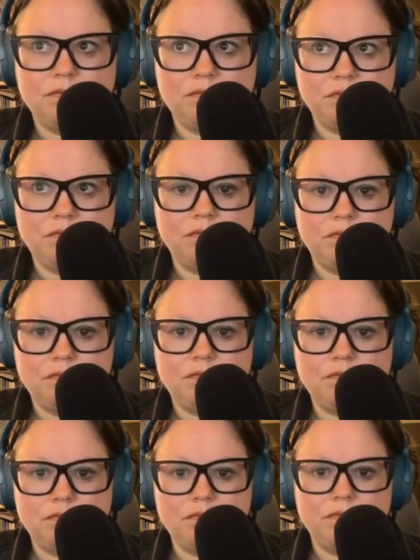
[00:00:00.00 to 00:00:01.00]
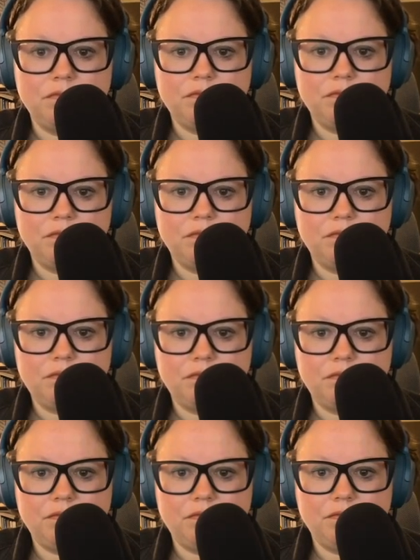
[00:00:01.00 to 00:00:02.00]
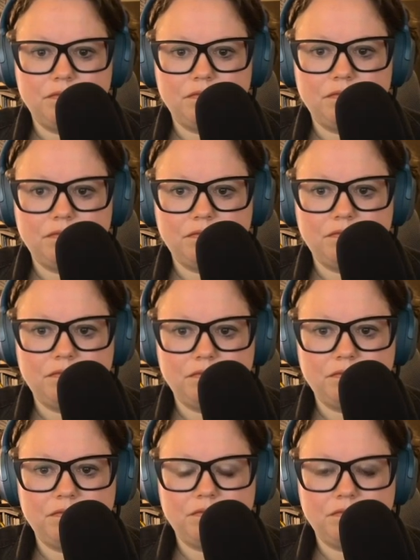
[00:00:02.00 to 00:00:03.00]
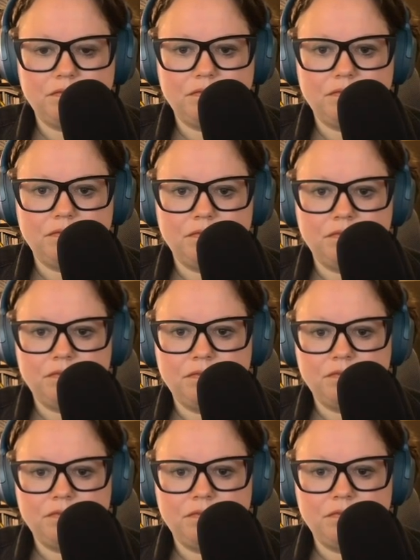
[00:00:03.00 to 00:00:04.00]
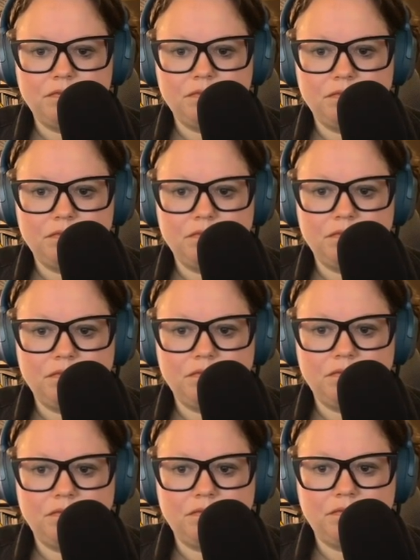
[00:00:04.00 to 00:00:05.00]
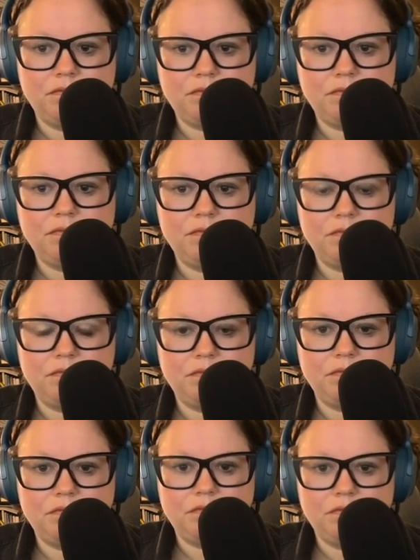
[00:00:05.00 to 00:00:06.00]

(silent)